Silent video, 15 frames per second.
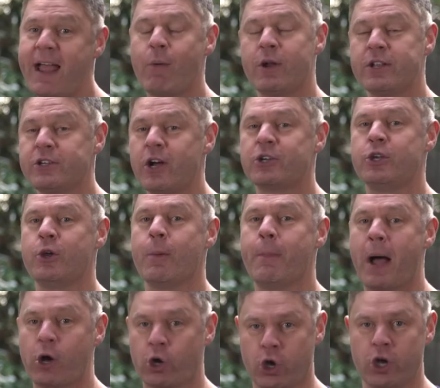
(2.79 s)
I want to talk to you
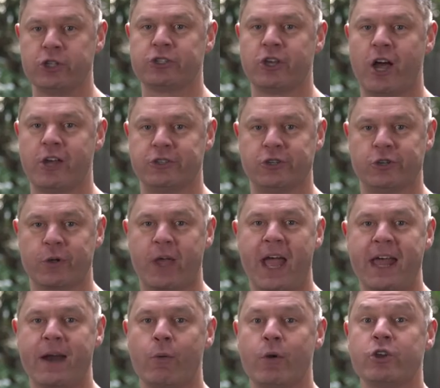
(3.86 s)
about good sausage,
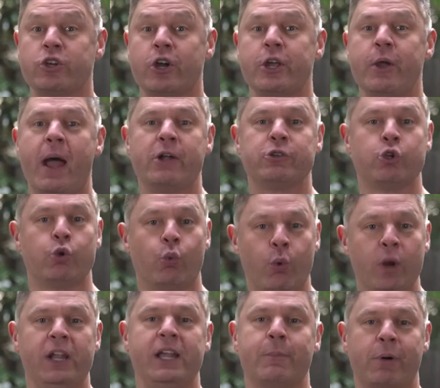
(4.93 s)
okay? And I want to show you how to
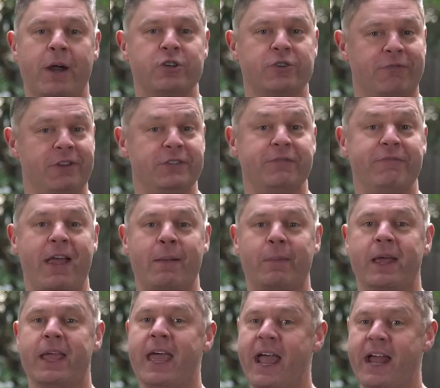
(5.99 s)
really impress your friends and
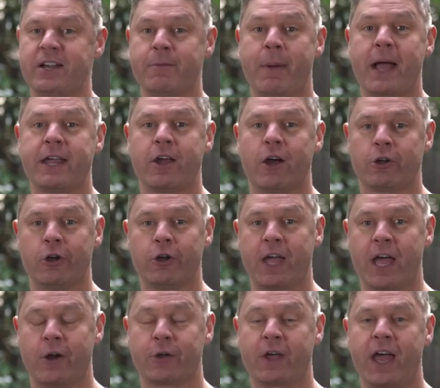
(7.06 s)
family in your backyard
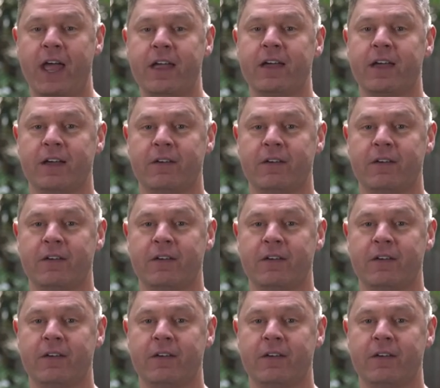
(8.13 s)
cookout, okay?